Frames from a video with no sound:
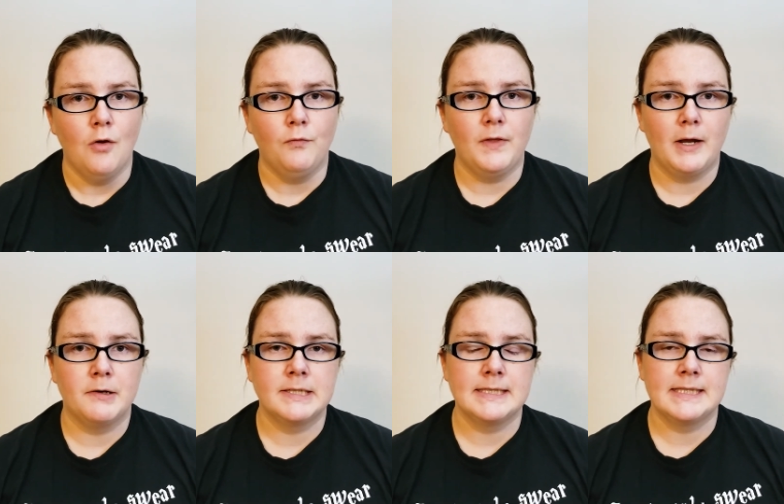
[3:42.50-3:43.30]

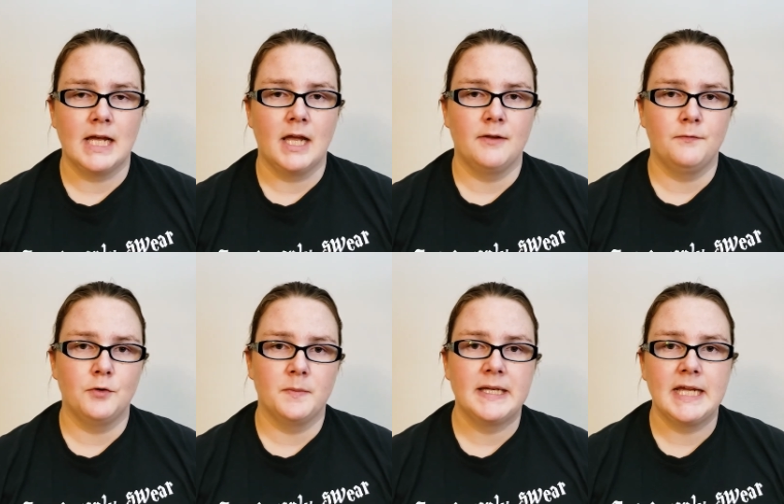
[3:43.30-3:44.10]
Flower Design
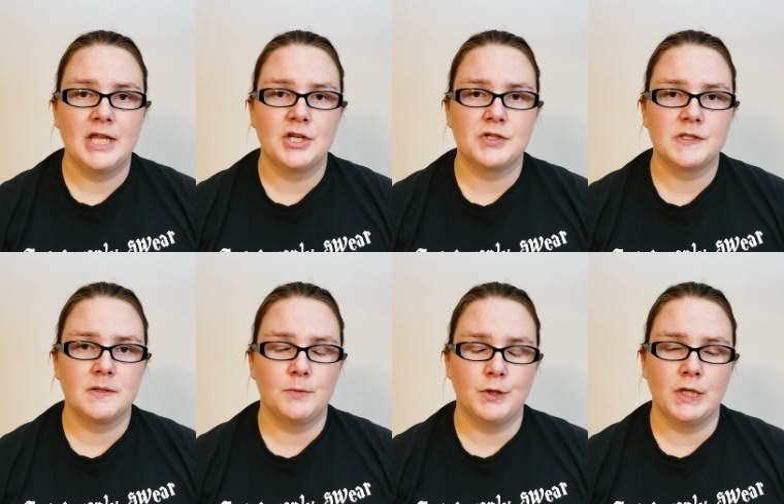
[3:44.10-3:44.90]
for Beginners
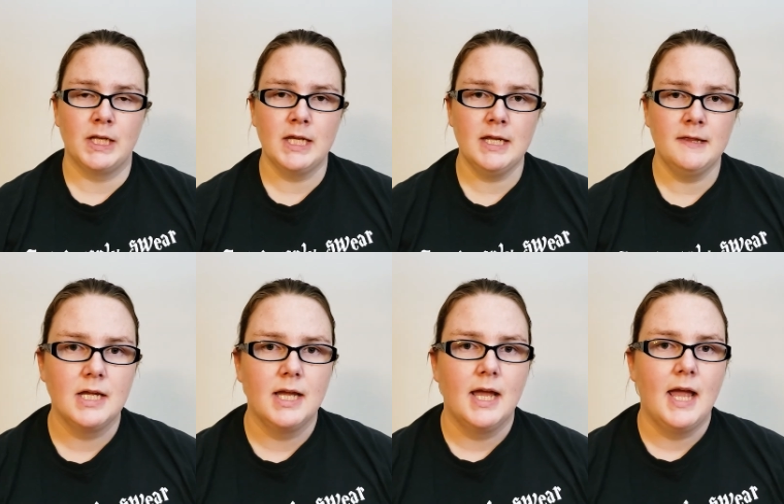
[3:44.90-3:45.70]
Community,
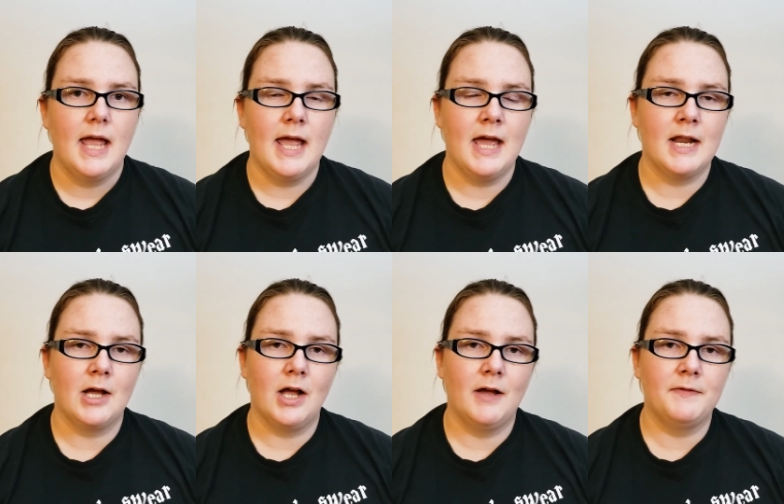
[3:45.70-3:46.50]
and
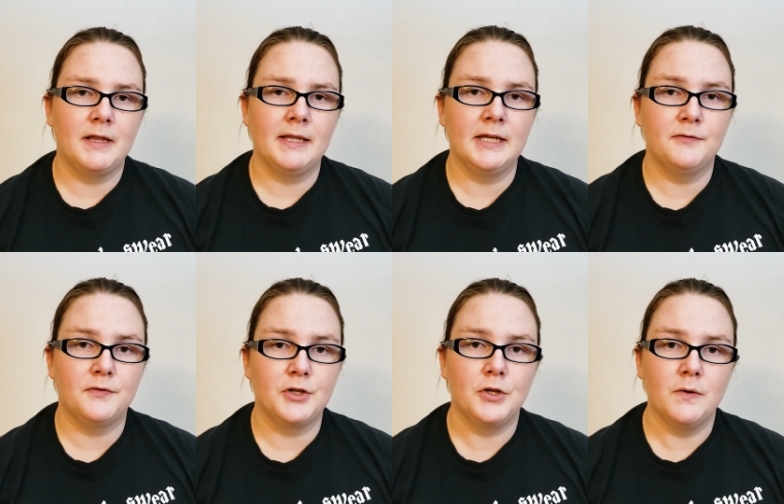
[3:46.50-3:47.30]
I'll have the link
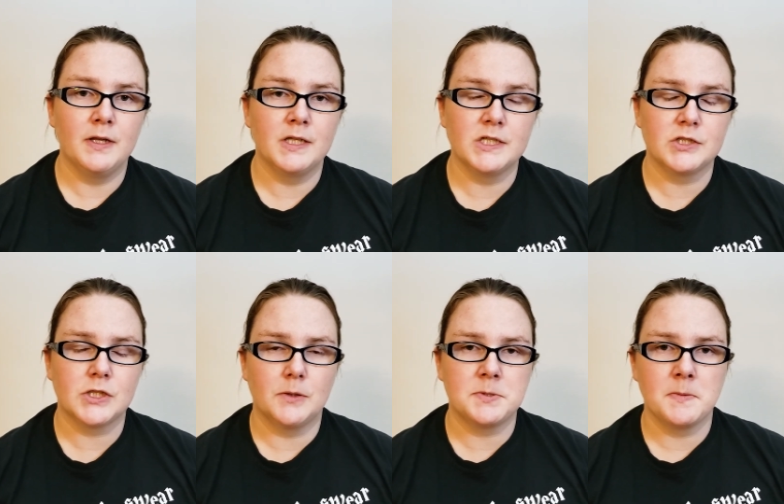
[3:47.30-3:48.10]
for you in the
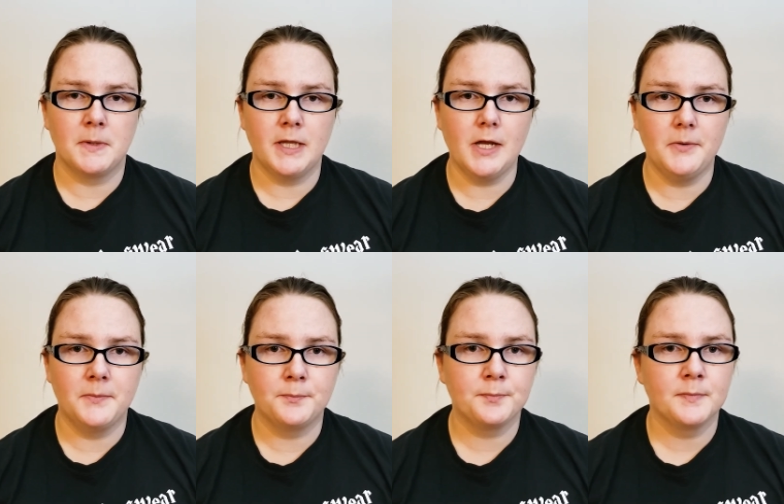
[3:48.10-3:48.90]
description below.
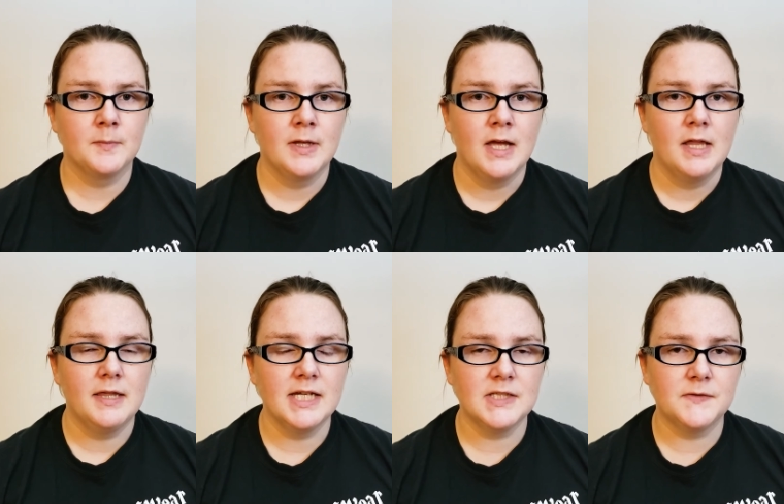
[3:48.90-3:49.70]

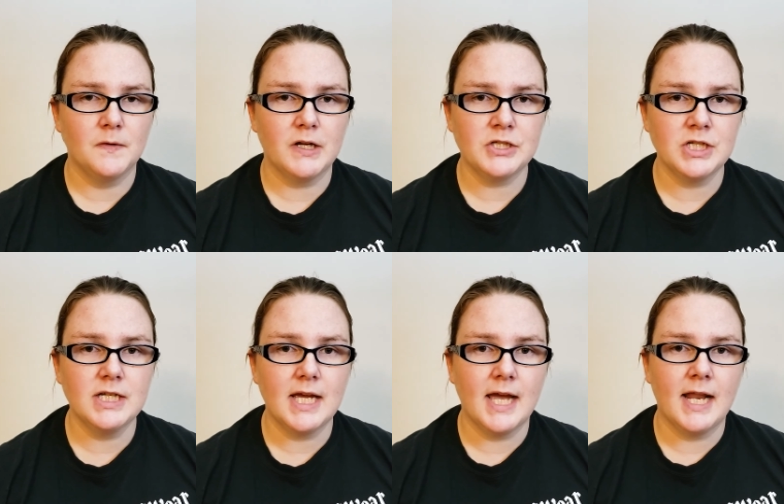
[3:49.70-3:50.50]
Thanks for
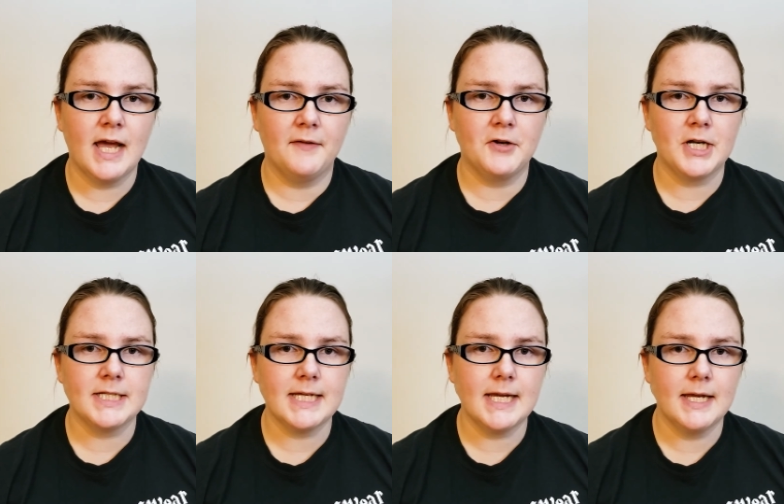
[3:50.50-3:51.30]
watching and have a great
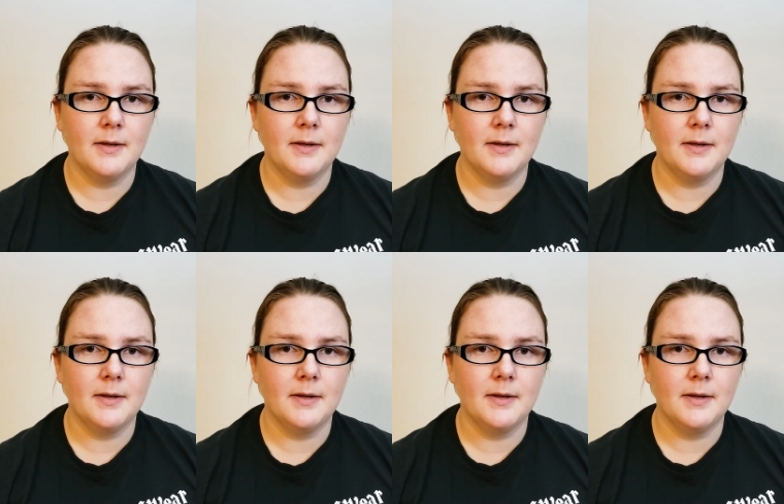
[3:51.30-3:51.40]
day.